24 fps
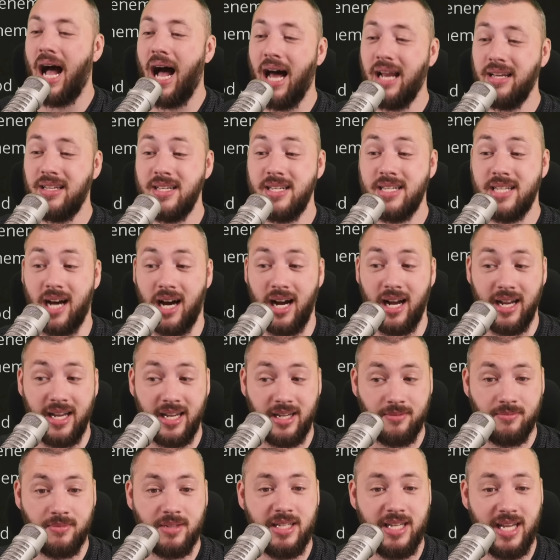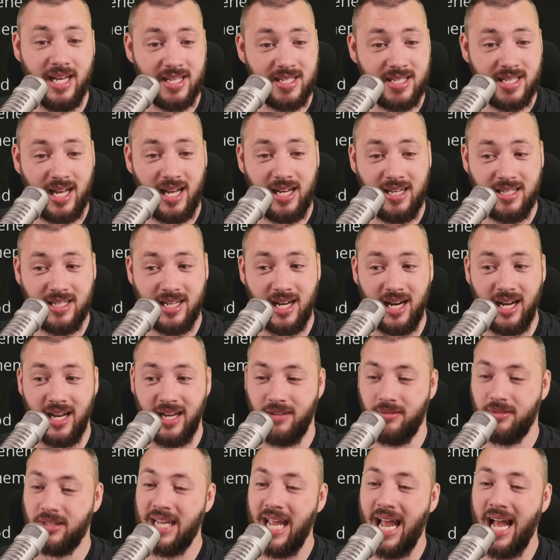Undying. Yes,
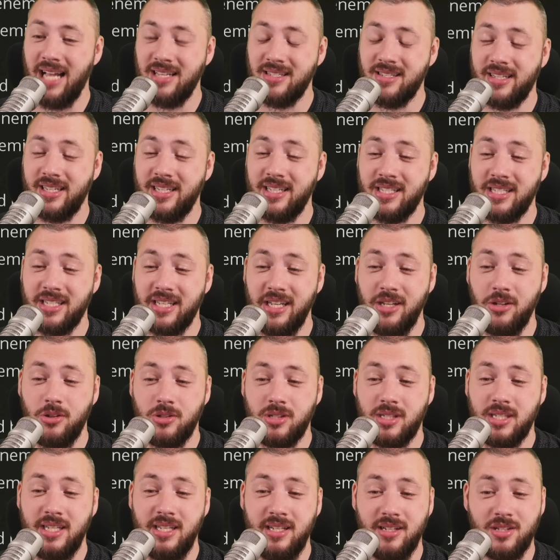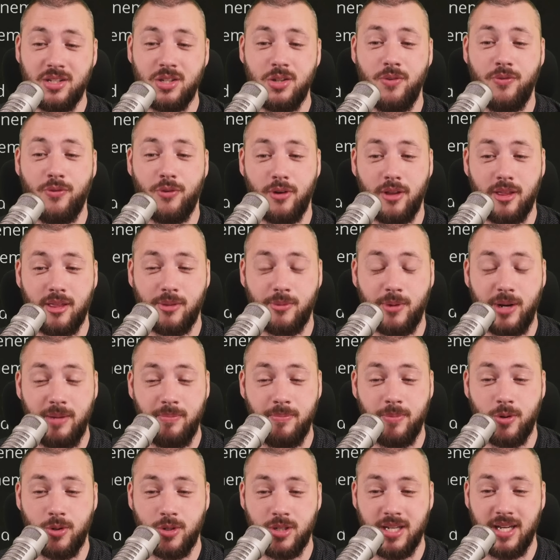Undying. Casting skills heals you for
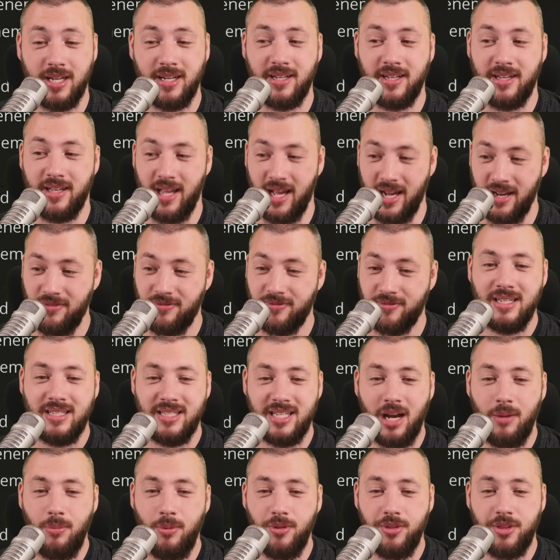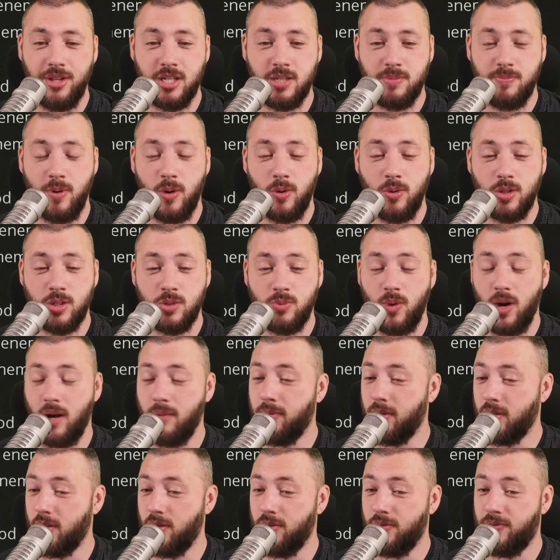3% life. Double this bonus while
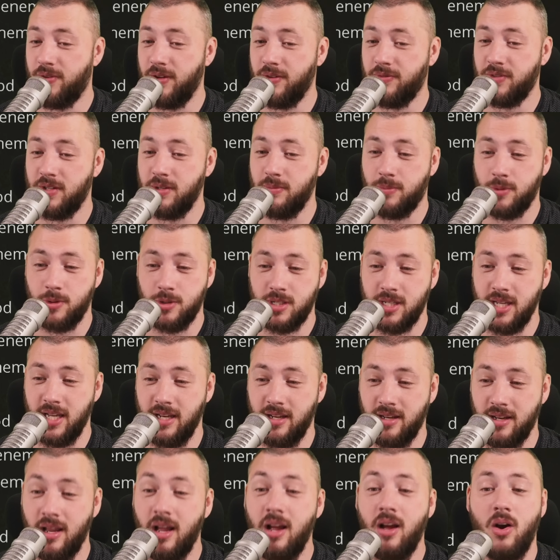below 50%.